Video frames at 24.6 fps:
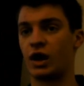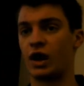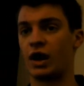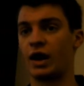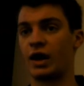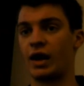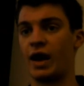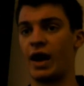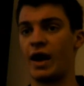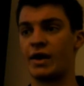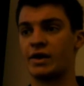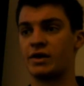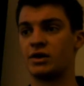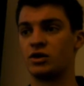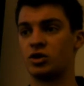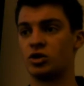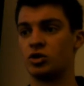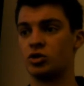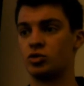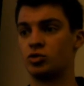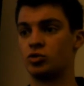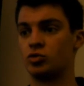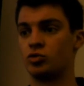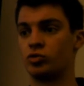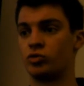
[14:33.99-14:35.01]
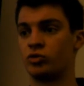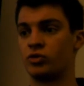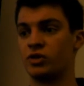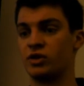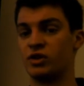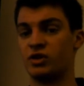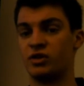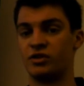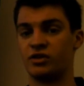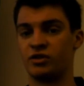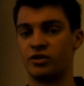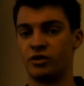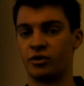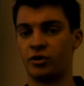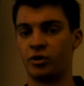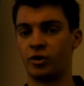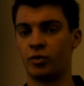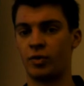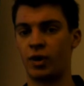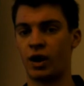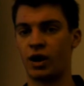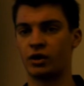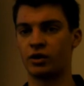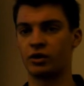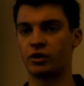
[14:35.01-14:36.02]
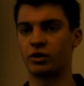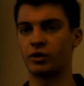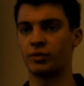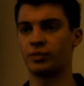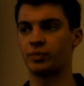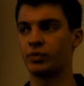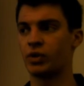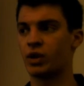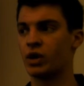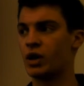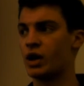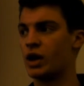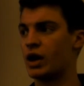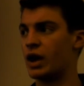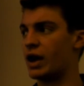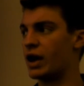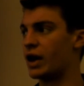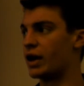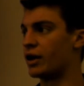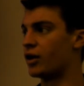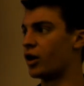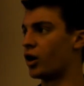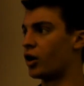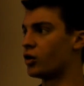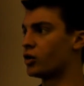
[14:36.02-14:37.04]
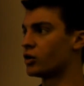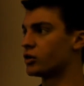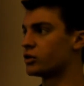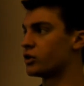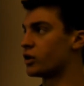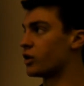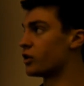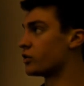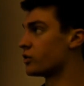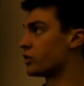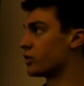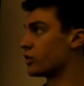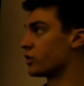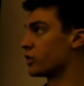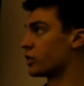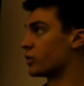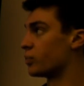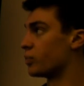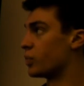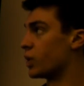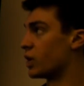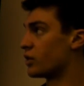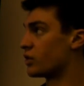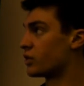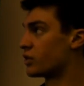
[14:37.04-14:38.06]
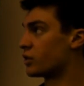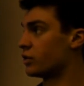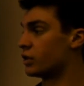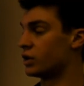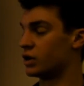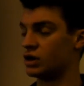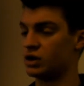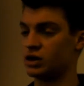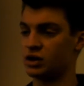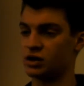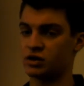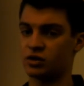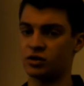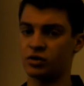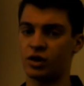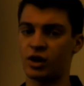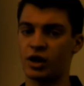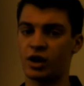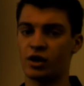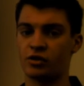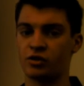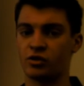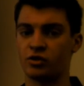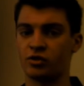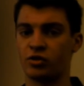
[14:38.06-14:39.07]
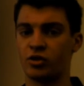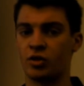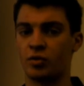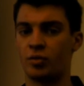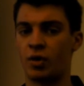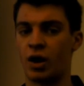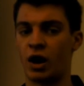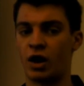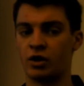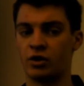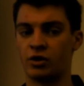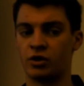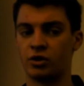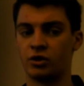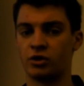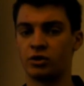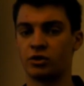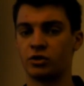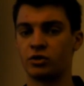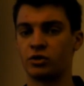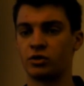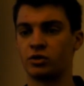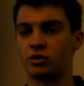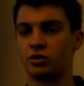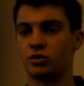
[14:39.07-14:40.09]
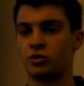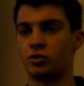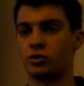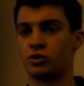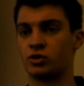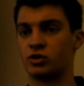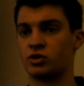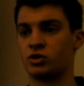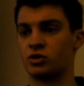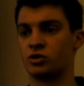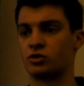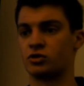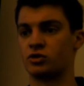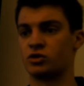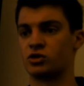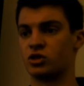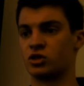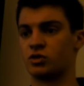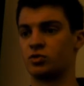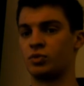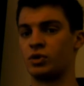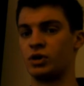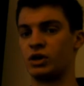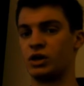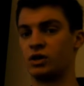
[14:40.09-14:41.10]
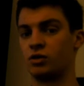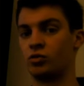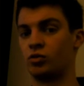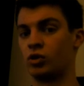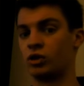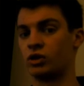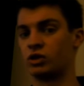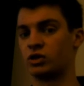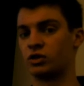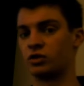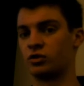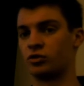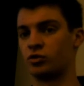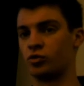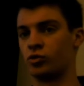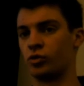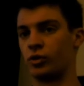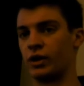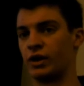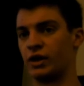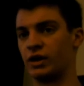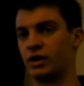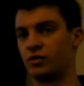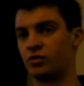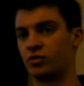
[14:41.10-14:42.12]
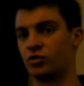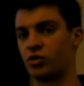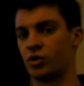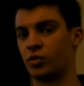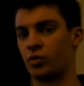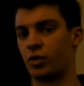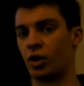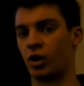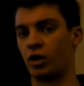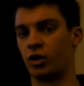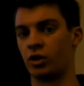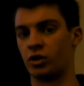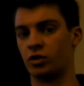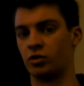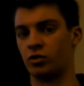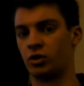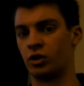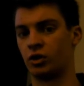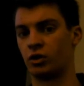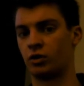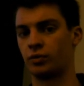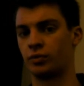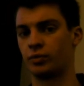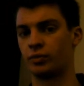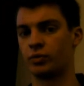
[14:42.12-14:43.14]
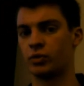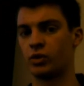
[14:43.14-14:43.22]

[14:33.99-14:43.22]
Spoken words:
I had to use the serial monitor, and all it does is it basically initializes the monitor to a certain speed which it's reading from Arduino.